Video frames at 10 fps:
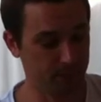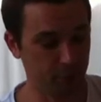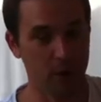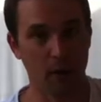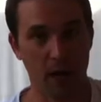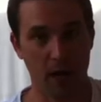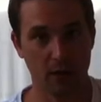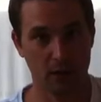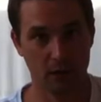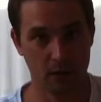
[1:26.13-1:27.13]
free
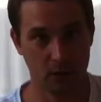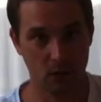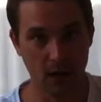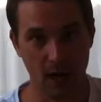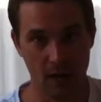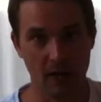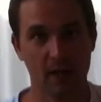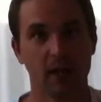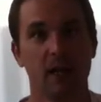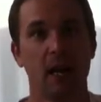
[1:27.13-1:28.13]
range,
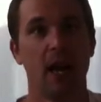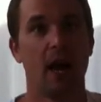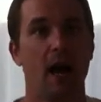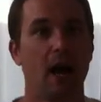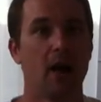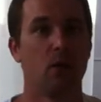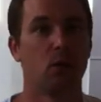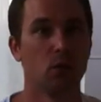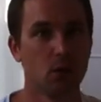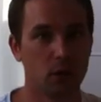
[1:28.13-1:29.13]
organic, at
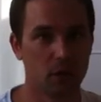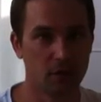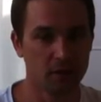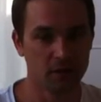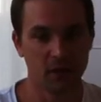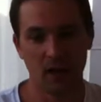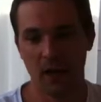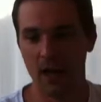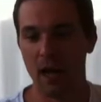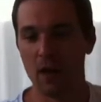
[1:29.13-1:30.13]
Woolworths,
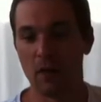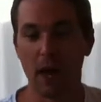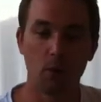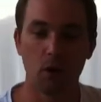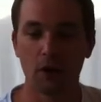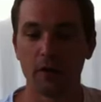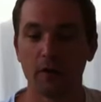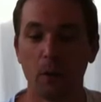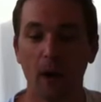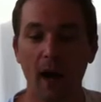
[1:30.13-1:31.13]
and they wanted
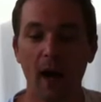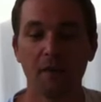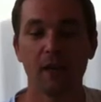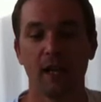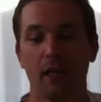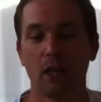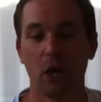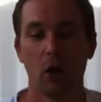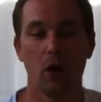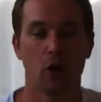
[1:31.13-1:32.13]
for half a
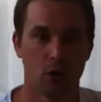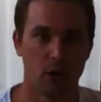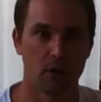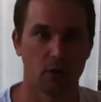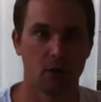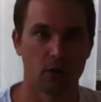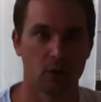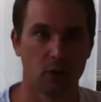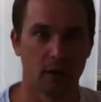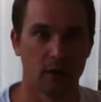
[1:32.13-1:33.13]
kilo
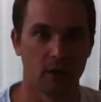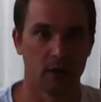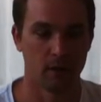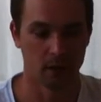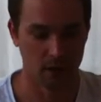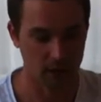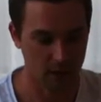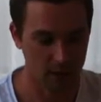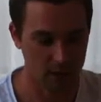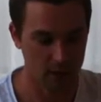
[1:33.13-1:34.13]
$9.20.
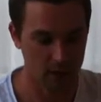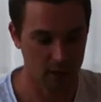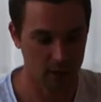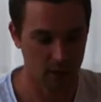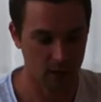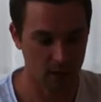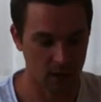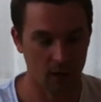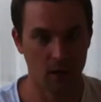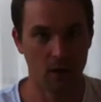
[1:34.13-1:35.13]
Okay,
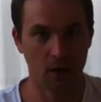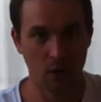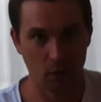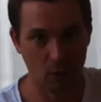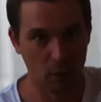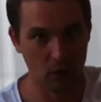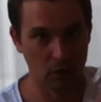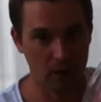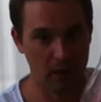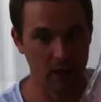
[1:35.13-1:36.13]

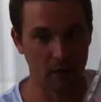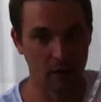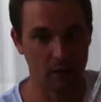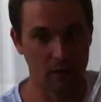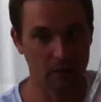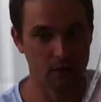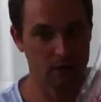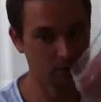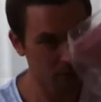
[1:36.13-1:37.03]
1.3 kilos,